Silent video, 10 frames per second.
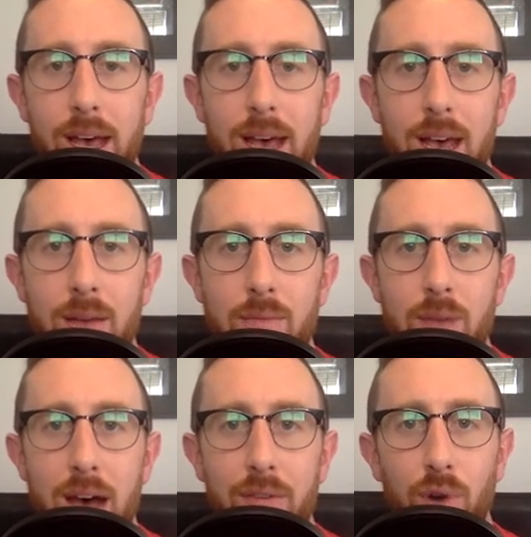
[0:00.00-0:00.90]
And
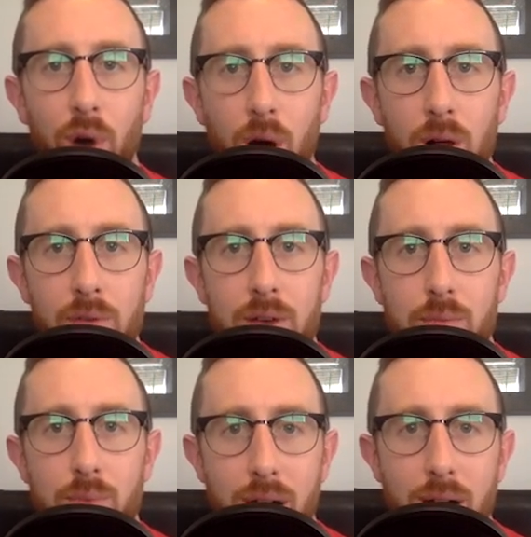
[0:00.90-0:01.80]
after all of
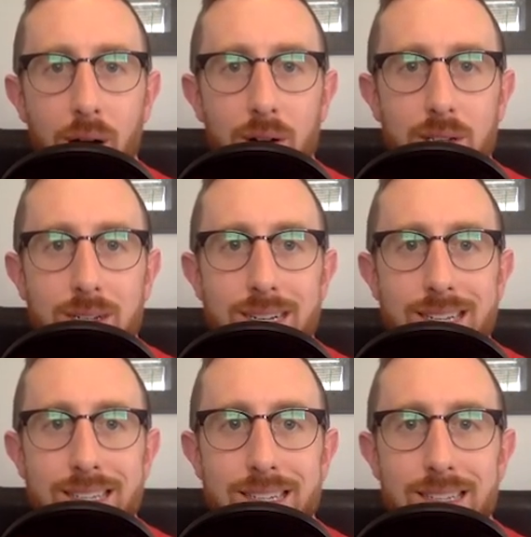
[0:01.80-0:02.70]
it, Bryan Harsin
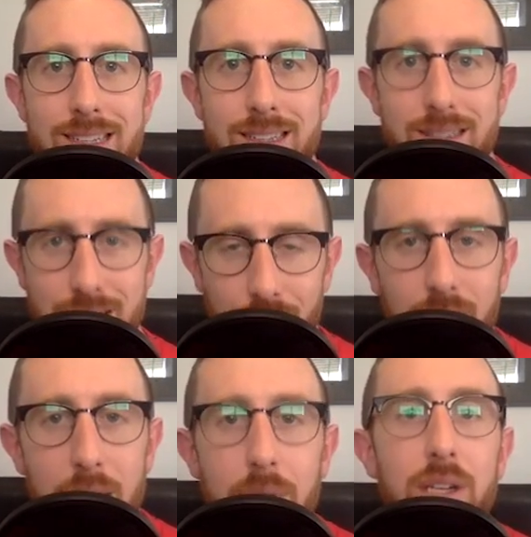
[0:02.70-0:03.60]
is still
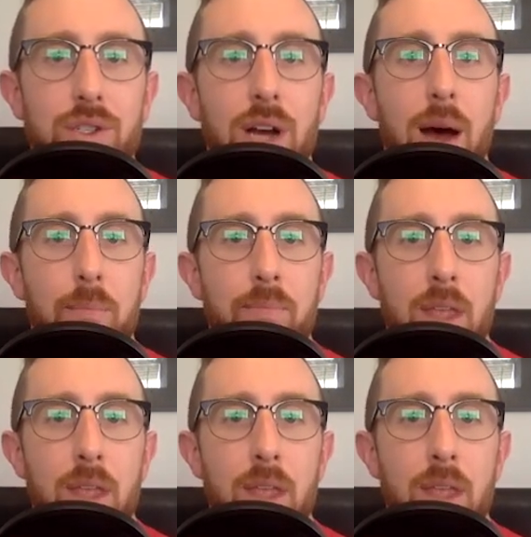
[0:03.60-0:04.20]
keeping his job.